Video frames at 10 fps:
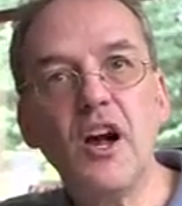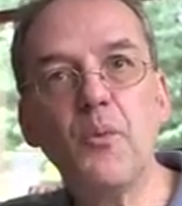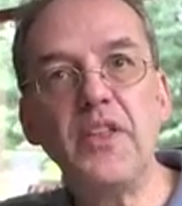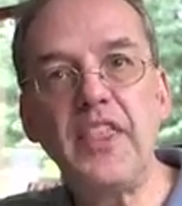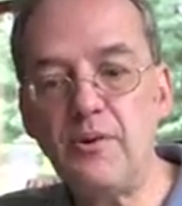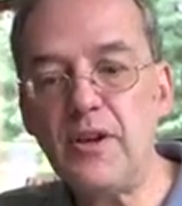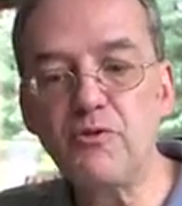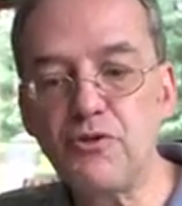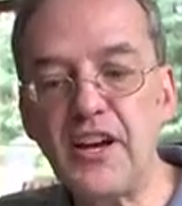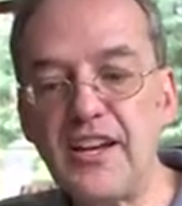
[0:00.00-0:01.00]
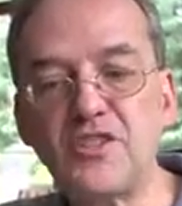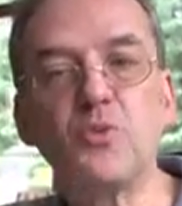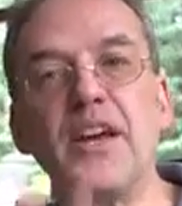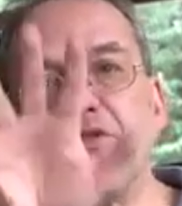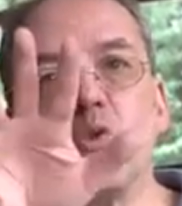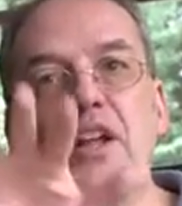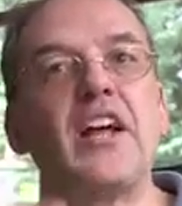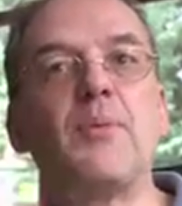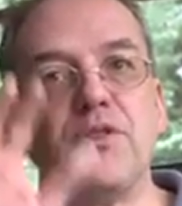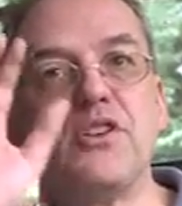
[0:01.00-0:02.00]
And when they're in phase, the waves all
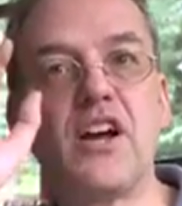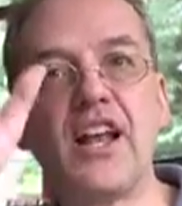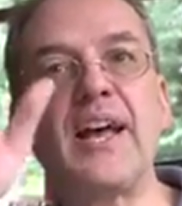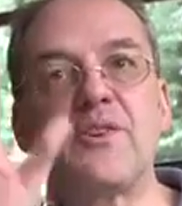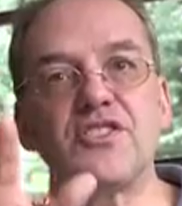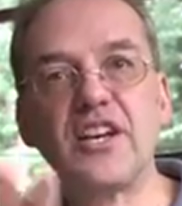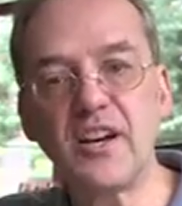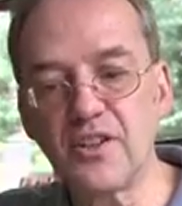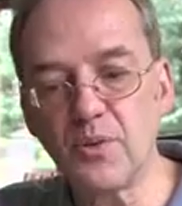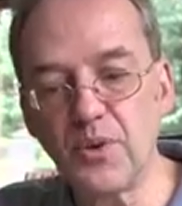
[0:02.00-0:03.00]
add up and you get a louder sound.